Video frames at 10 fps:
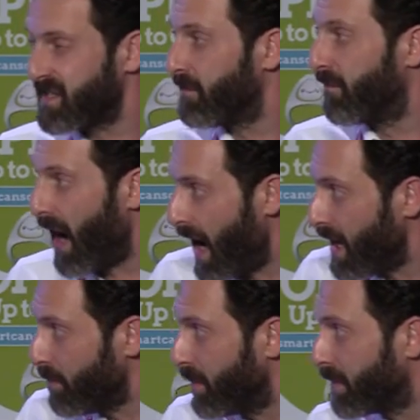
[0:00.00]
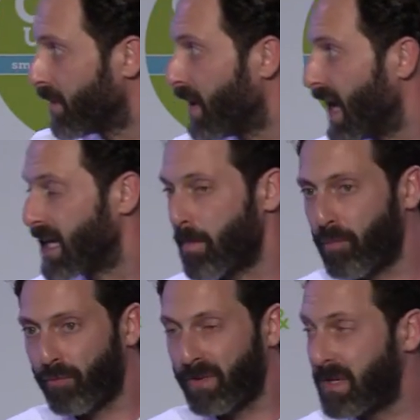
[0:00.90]
vibe and a
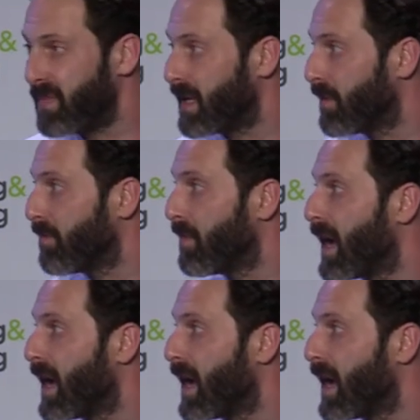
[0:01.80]
premium,